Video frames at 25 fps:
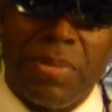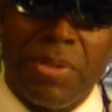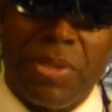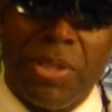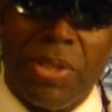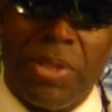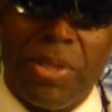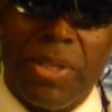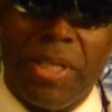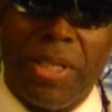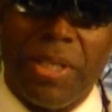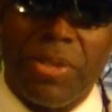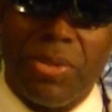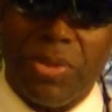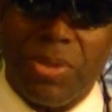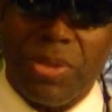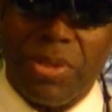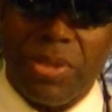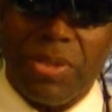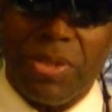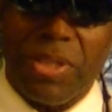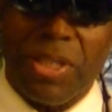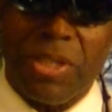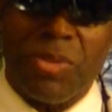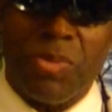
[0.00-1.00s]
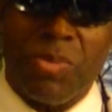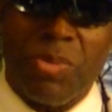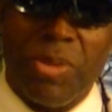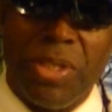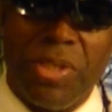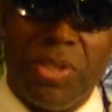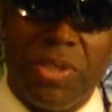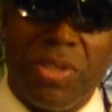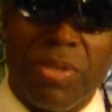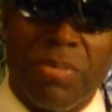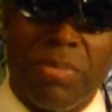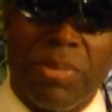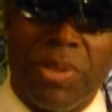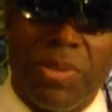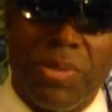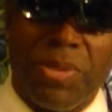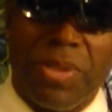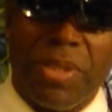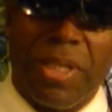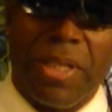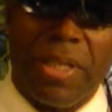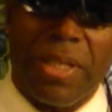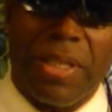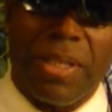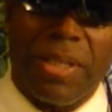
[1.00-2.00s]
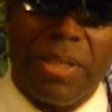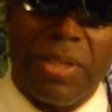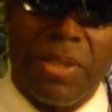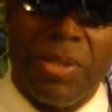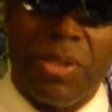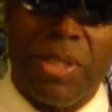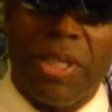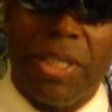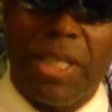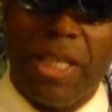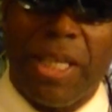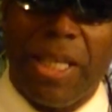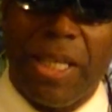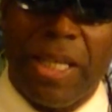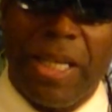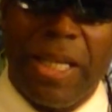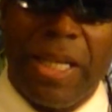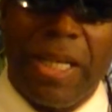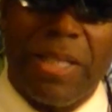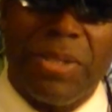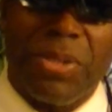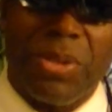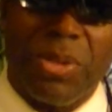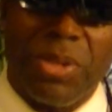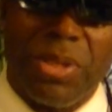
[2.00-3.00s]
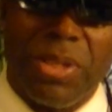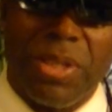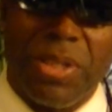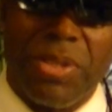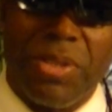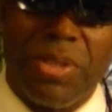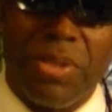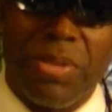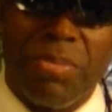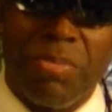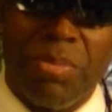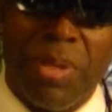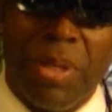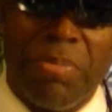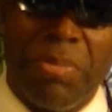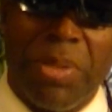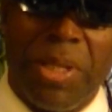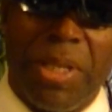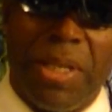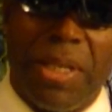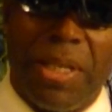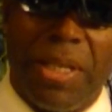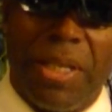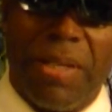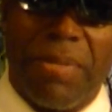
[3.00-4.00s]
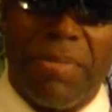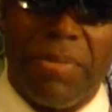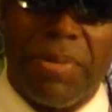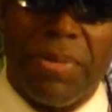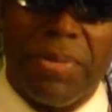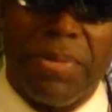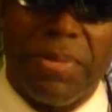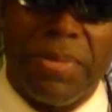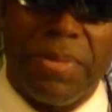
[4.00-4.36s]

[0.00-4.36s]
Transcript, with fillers: Your insolence has reached the most high. You can get God's attention by being evil.